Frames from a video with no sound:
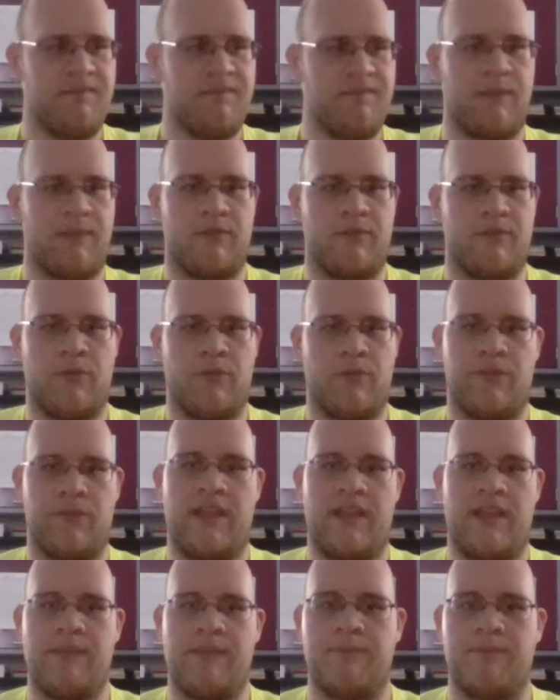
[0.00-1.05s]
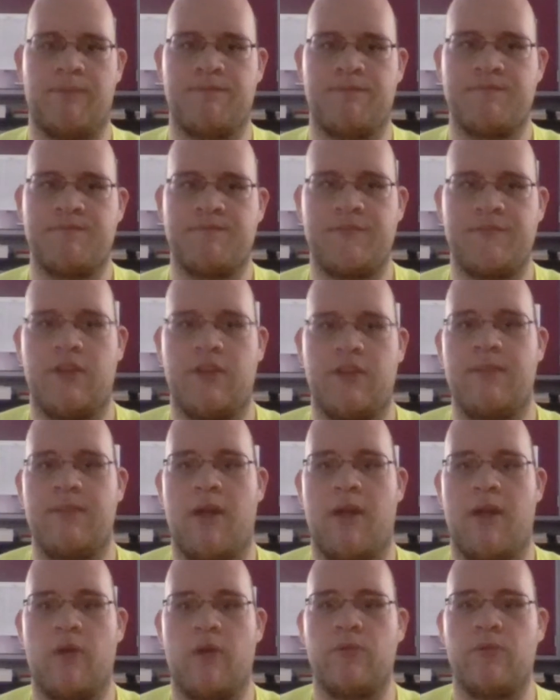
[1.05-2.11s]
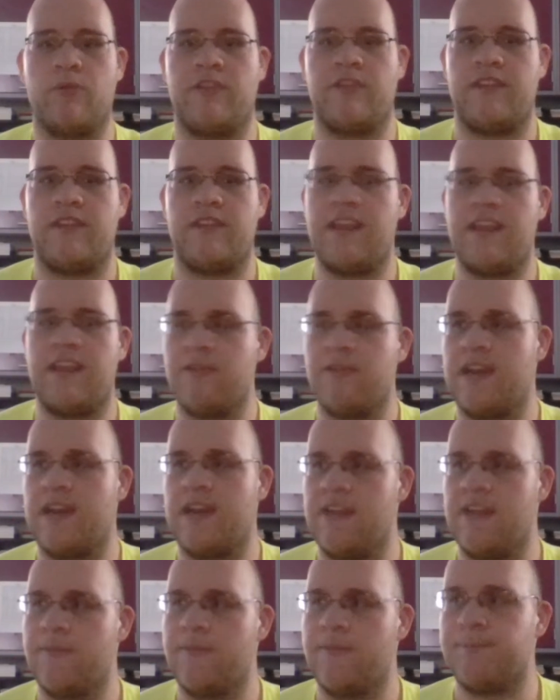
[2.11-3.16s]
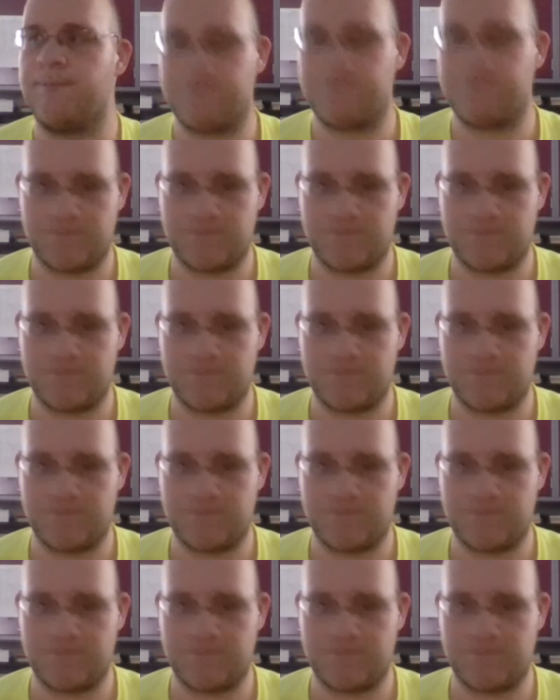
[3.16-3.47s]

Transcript: And I'm just going to sell them to him whole just to get rid of them.